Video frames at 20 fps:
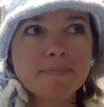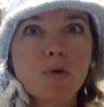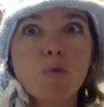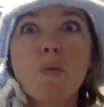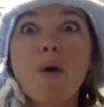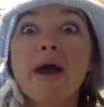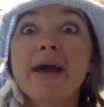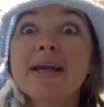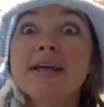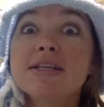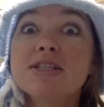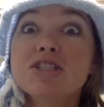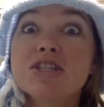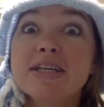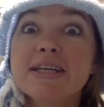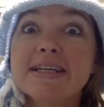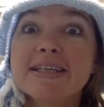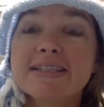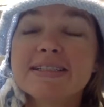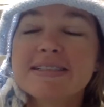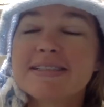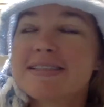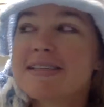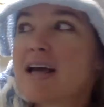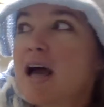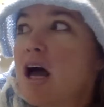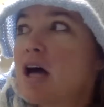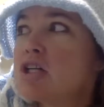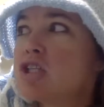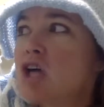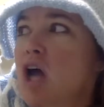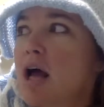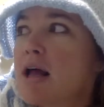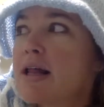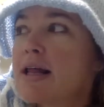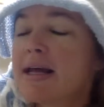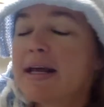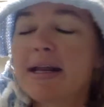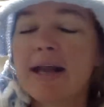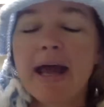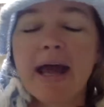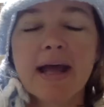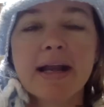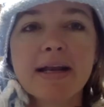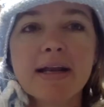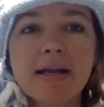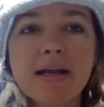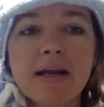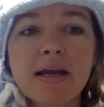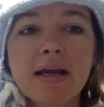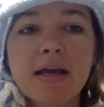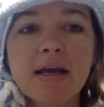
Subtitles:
wine and cheese, chocolate and,